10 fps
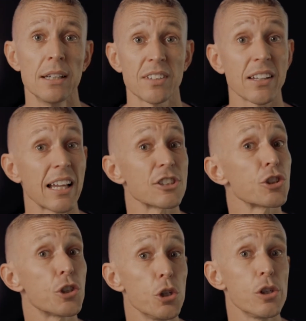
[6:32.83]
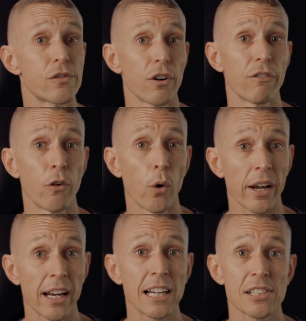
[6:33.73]
Now that is huge for a fork.
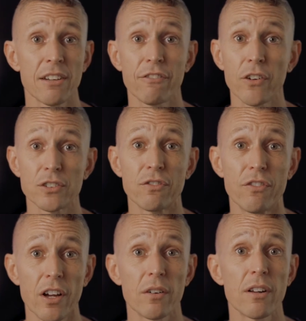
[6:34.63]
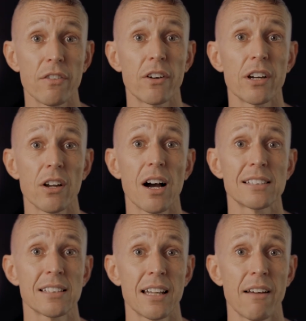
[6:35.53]
It actually feels very, very
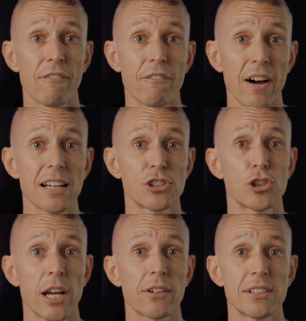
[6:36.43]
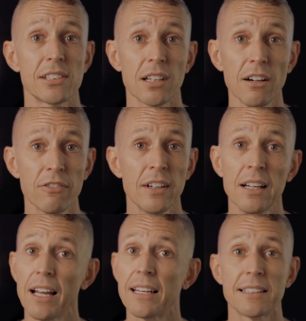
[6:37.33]
nice in that fast chattery stuff.
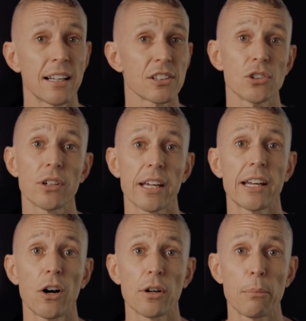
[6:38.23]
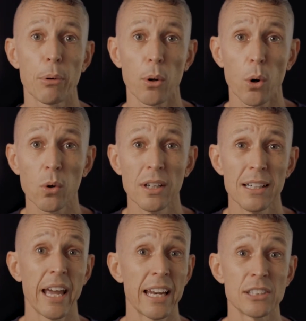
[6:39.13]
It does not get held up at all.
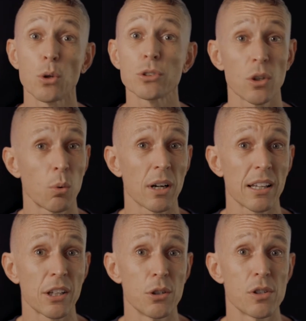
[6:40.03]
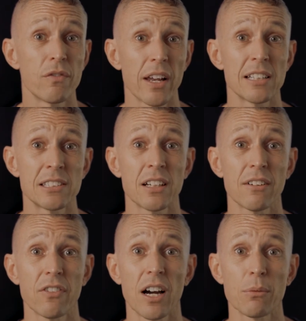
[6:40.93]
It is also one of the huge advantages that
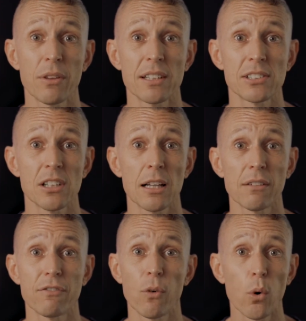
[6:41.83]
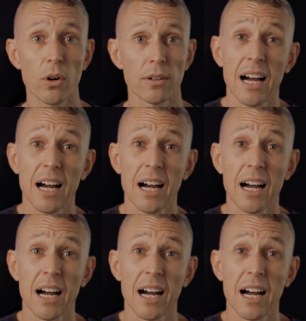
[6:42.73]
I find with this style of fork.